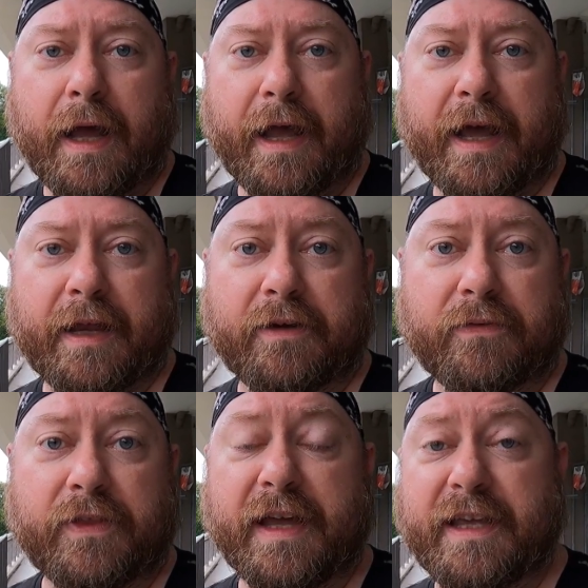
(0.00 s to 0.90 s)
and
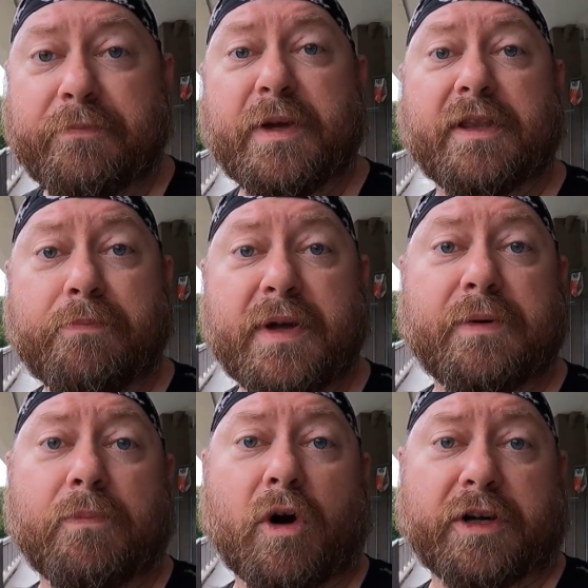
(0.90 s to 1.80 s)
they give me the
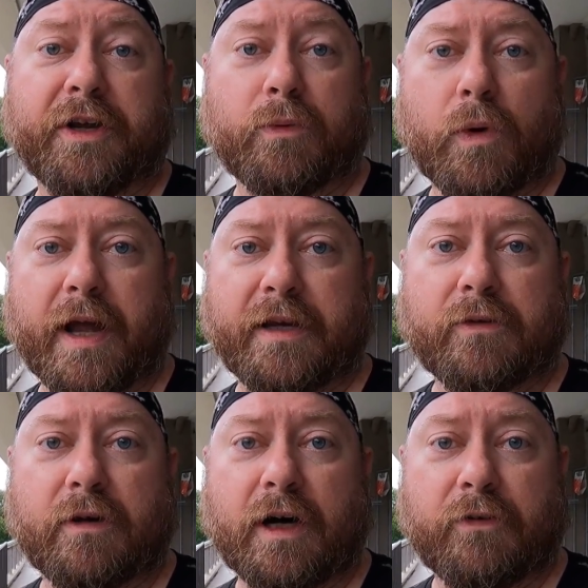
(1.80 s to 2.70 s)
mid-market rate
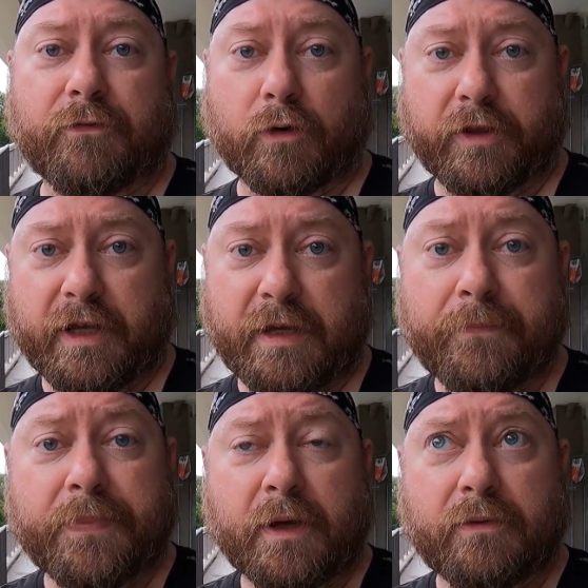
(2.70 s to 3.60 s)
for the